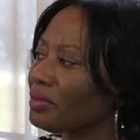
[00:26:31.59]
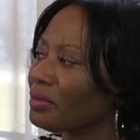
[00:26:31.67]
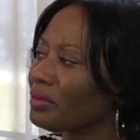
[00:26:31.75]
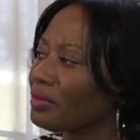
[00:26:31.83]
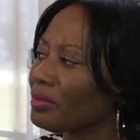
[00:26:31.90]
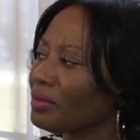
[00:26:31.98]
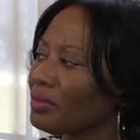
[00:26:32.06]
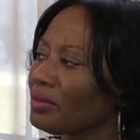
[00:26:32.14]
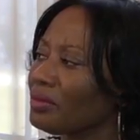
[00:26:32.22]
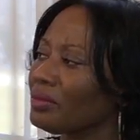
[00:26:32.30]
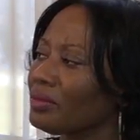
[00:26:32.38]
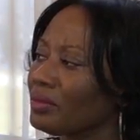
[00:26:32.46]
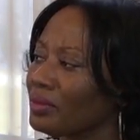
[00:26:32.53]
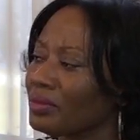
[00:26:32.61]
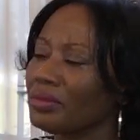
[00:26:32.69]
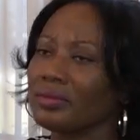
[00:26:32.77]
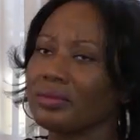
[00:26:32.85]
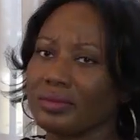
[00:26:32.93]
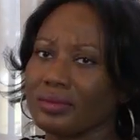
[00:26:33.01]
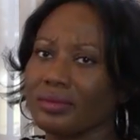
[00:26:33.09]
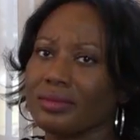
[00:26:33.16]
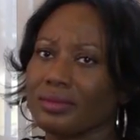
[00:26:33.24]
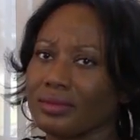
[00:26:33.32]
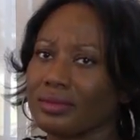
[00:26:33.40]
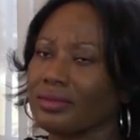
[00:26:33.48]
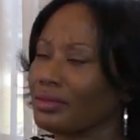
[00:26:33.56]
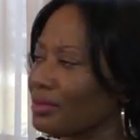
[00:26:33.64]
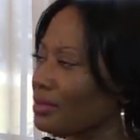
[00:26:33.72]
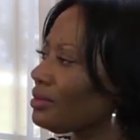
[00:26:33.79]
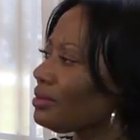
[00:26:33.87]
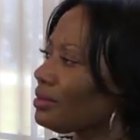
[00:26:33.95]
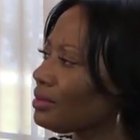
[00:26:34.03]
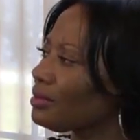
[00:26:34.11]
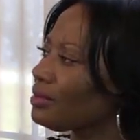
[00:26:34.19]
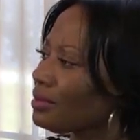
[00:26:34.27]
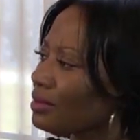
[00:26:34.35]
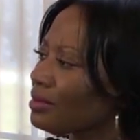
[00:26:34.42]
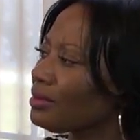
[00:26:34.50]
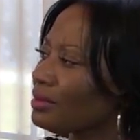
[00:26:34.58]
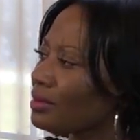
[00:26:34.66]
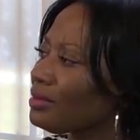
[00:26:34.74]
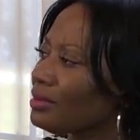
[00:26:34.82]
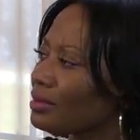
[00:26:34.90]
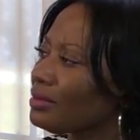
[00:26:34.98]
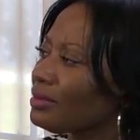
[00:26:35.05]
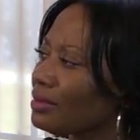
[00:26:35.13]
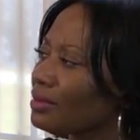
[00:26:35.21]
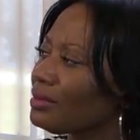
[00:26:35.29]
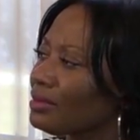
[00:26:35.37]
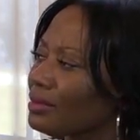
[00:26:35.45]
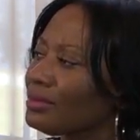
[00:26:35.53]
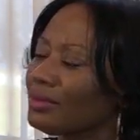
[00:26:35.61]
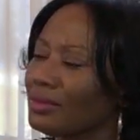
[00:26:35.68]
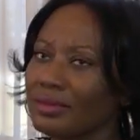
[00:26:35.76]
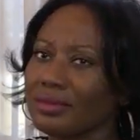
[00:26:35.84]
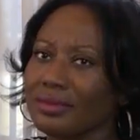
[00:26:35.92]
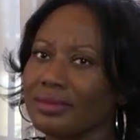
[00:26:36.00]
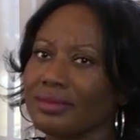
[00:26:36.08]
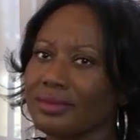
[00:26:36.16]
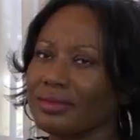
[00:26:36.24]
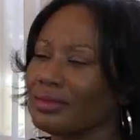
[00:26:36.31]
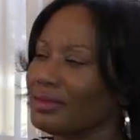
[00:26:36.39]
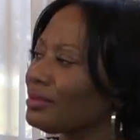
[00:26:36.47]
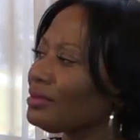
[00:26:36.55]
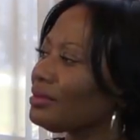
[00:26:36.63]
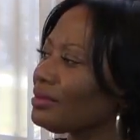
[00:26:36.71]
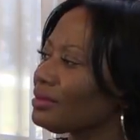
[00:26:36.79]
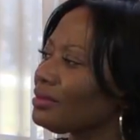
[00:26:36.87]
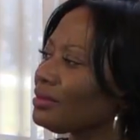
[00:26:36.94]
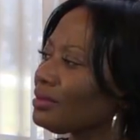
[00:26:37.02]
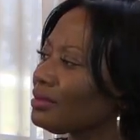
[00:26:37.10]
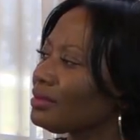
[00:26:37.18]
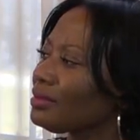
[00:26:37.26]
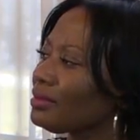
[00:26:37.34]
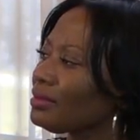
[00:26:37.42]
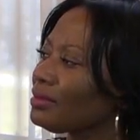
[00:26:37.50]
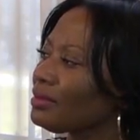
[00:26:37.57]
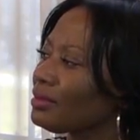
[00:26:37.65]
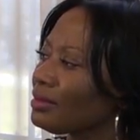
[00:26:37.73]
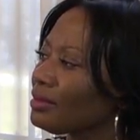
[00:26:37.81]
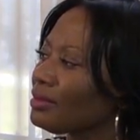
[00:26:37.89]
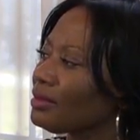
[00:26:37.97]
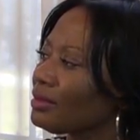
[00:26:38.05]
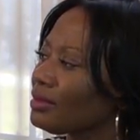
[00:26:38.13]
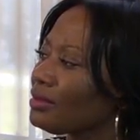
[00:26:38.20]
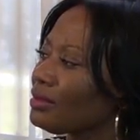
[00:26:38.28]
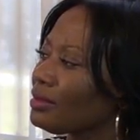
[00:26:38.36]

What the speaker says: (silent)